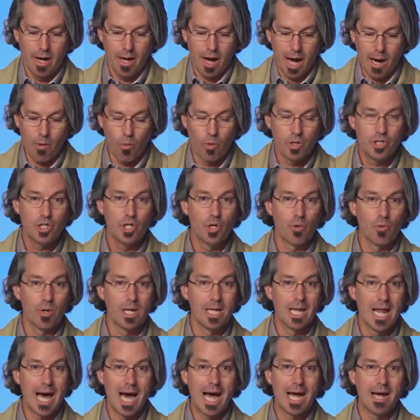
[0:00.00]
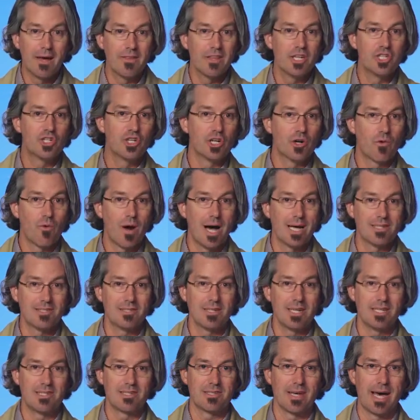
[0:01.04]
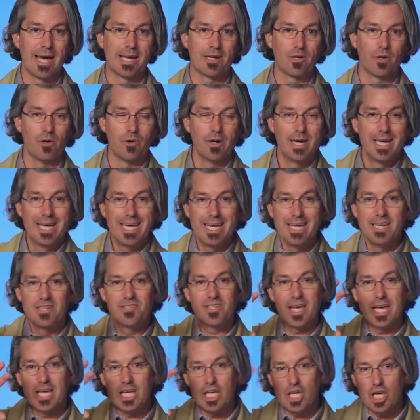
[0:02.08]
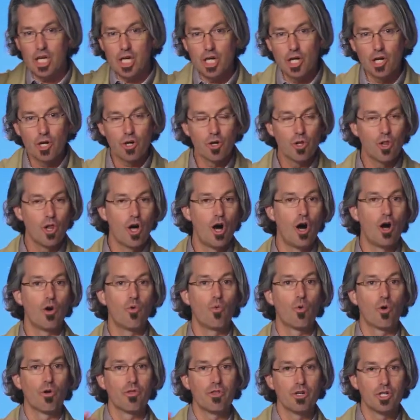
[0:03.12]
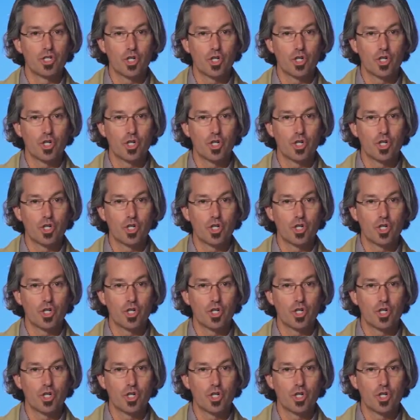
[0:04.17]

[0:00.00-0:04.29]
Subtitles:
I want you to rely on the generosity cycle. It is a year-long worth of